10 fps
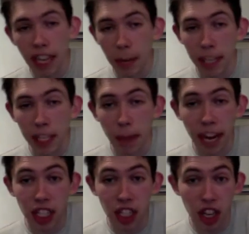any
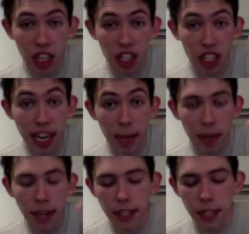space. I can just keep
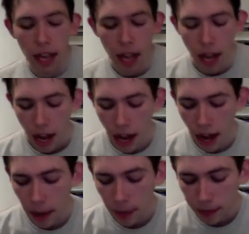this.
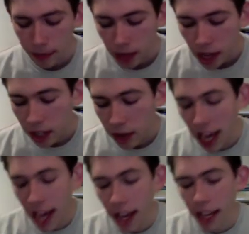Um, so
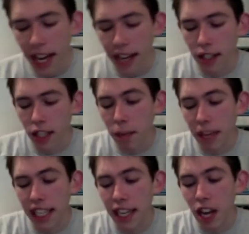yeah, again, so it's
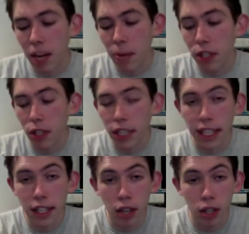basically learning with Sooty
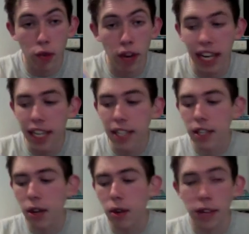start to read.
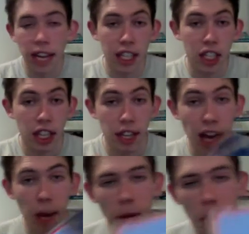So again, uh,
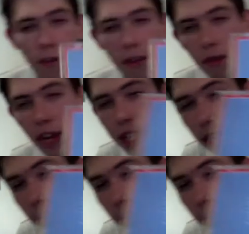help her with her reading,